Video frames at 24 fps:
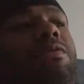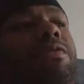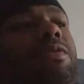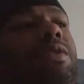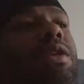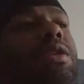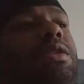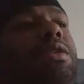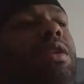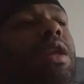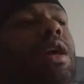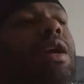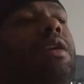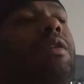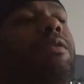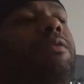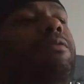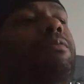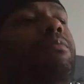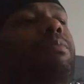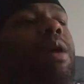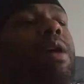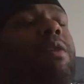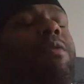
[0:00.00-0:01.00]
it's like
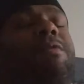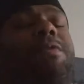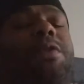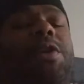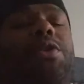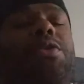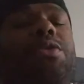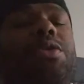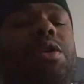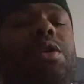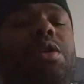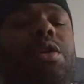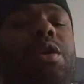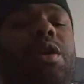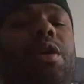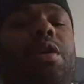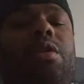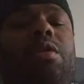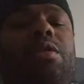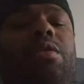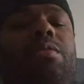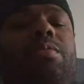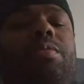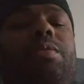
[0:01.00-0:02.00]
my feel good
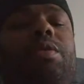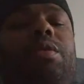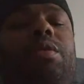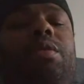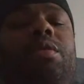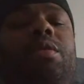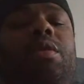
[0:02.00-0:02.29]
herbs.